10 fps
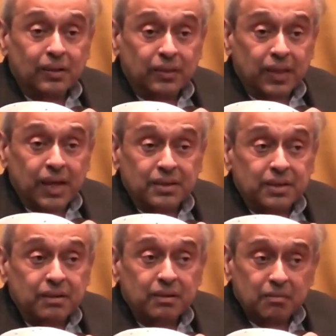that
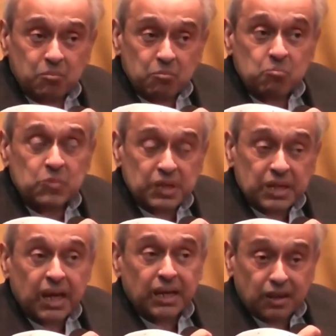
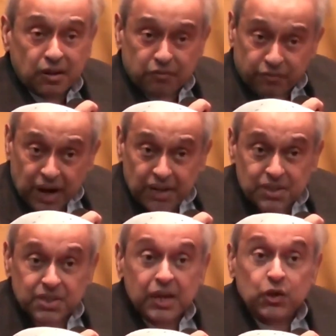can
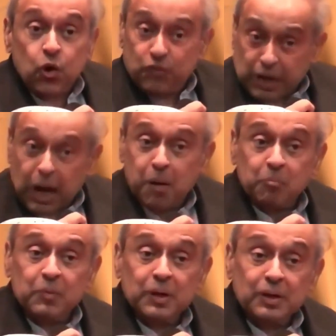confront and overcome
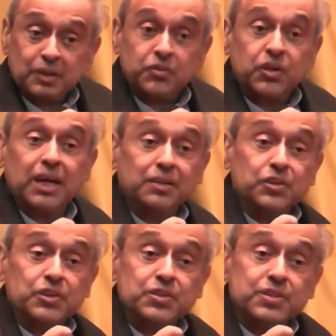the
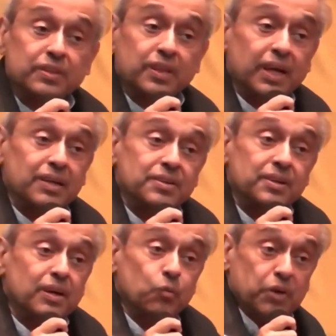challenges that
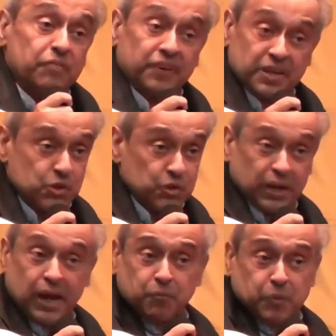we face
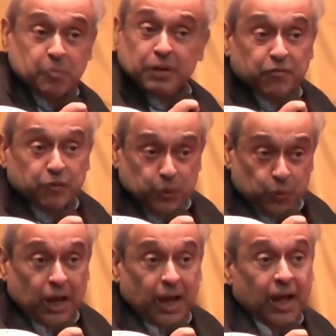today, people everywhere.
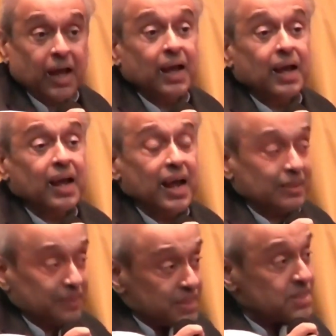And
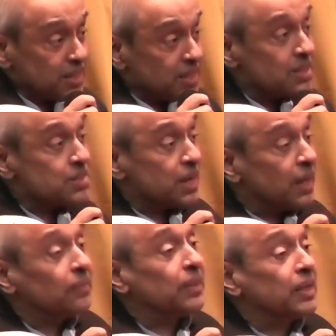this is, I
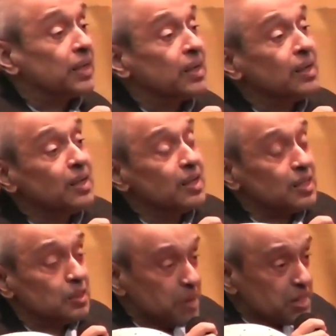think,
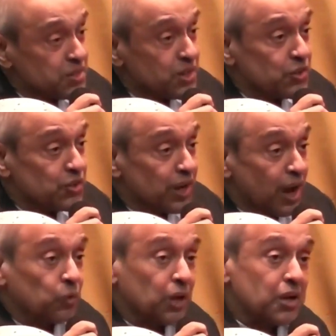the message I
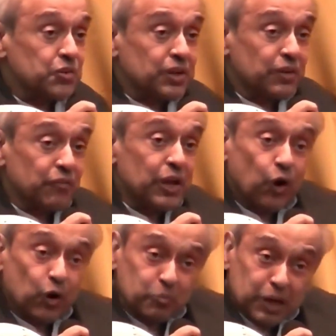would like to convey
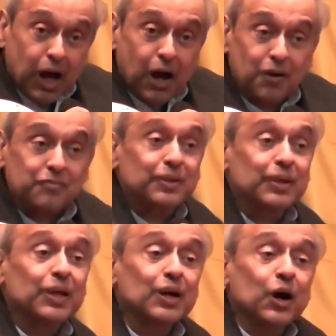on behalf
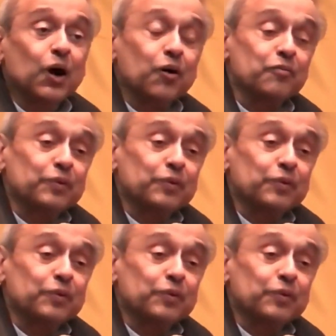of